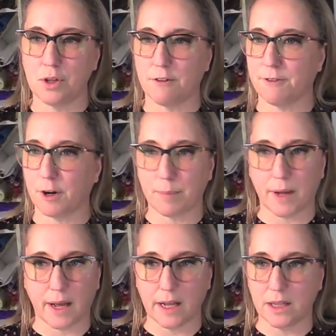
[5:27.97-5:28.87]
Due to
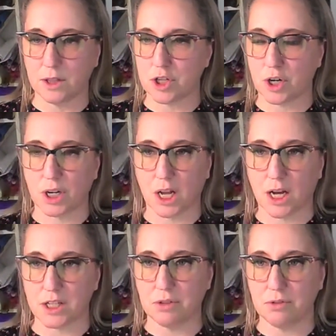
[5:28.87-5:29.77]
FERPA and certain
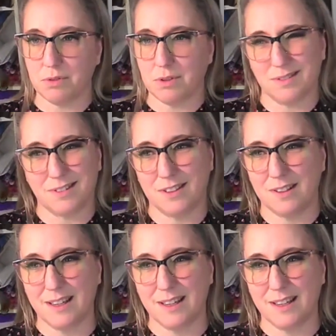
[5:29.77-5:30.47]
laws, you